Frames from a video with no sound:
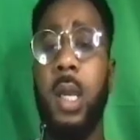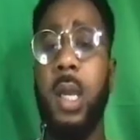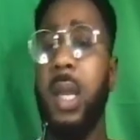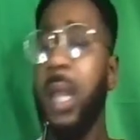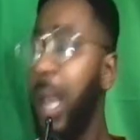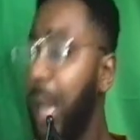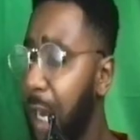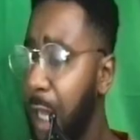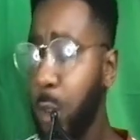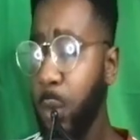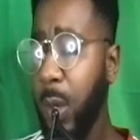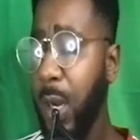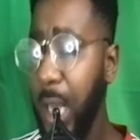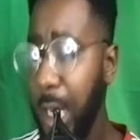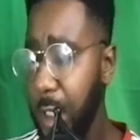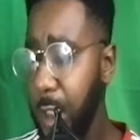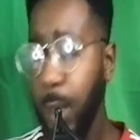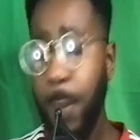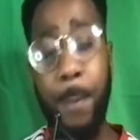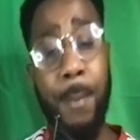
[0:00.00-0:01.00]
It is what it
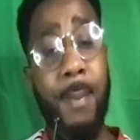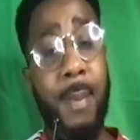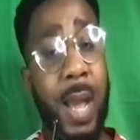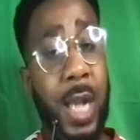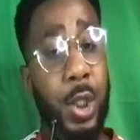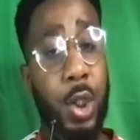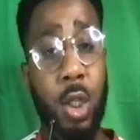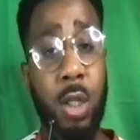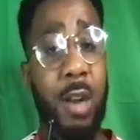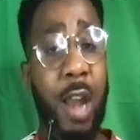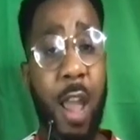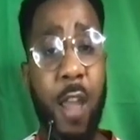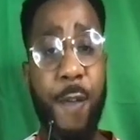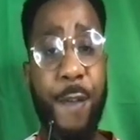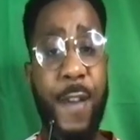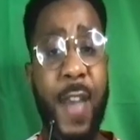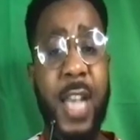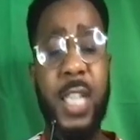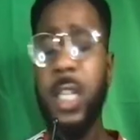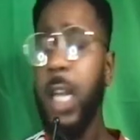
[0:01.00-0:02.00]
is. Manchester United
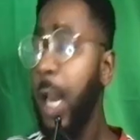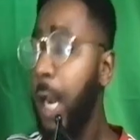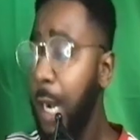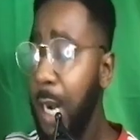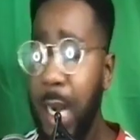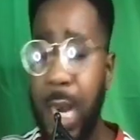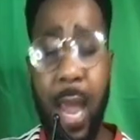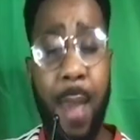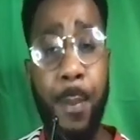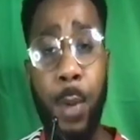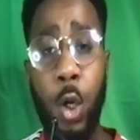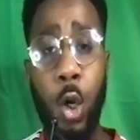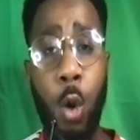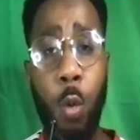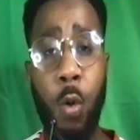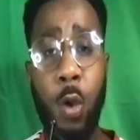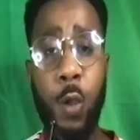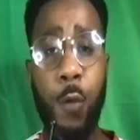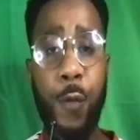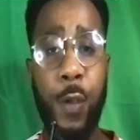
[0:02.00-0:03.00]
fans, let me know
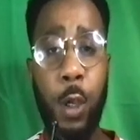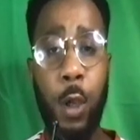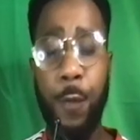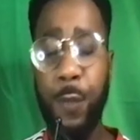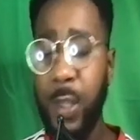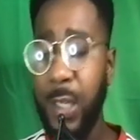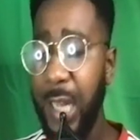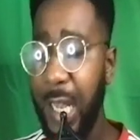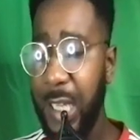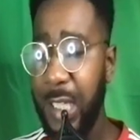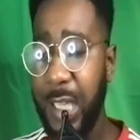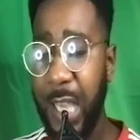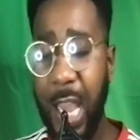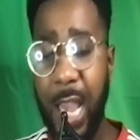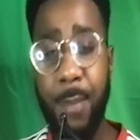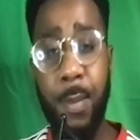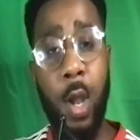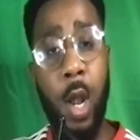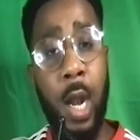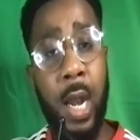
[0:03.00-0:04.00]
what you think of today's
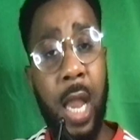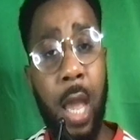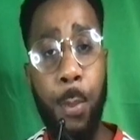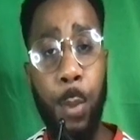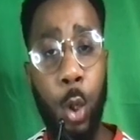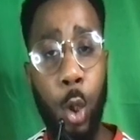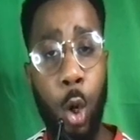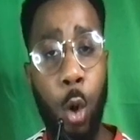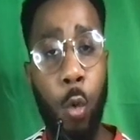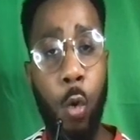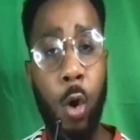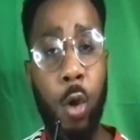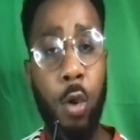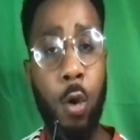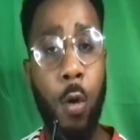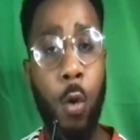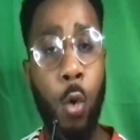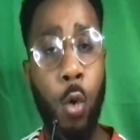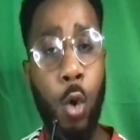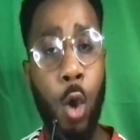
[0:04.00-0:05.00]
game. Let me know what
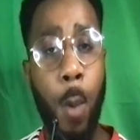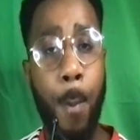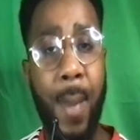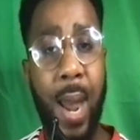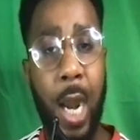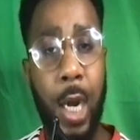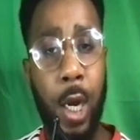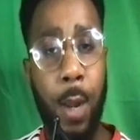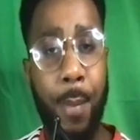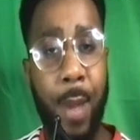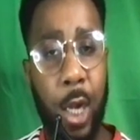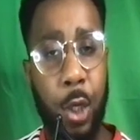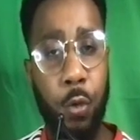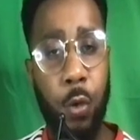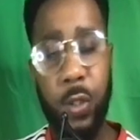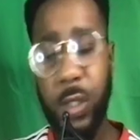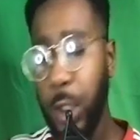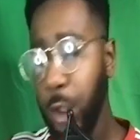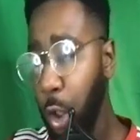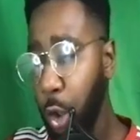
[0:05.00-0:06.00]
your who your man of the match
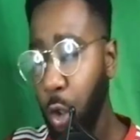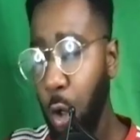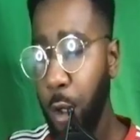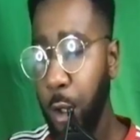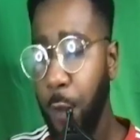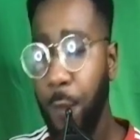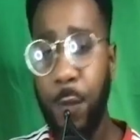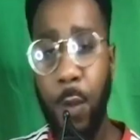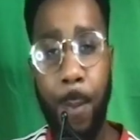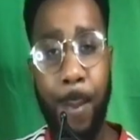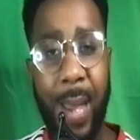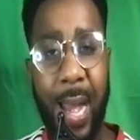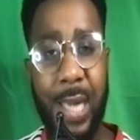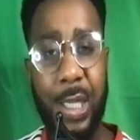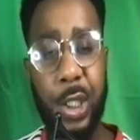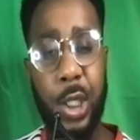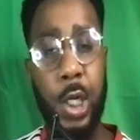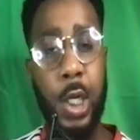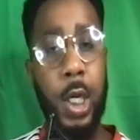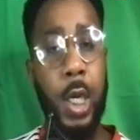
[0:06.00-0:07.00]
was and your donkey of the
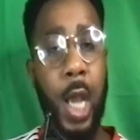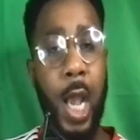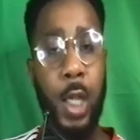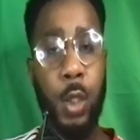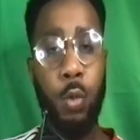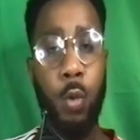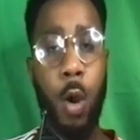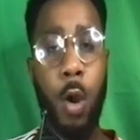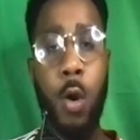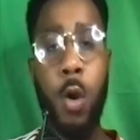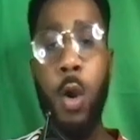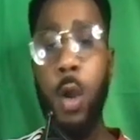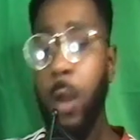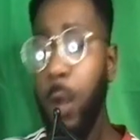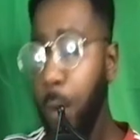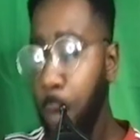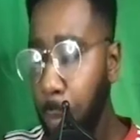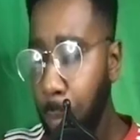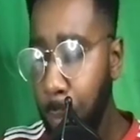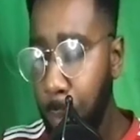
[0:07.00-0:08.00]
match as well.
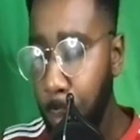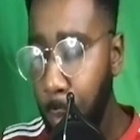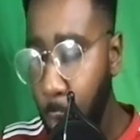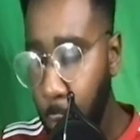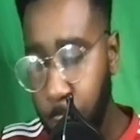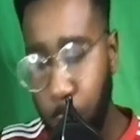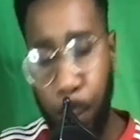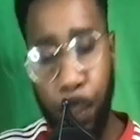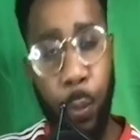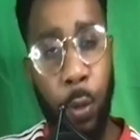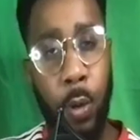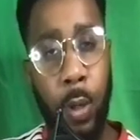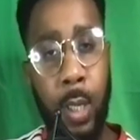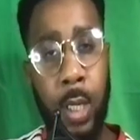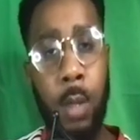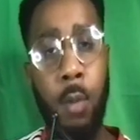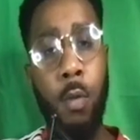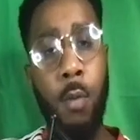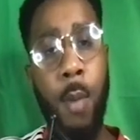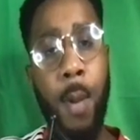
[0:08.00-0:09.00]
Most
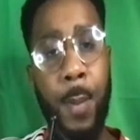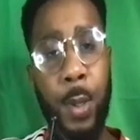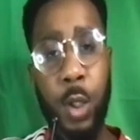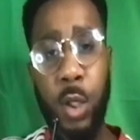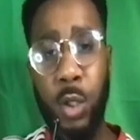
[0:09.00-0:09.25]
importantly, remember to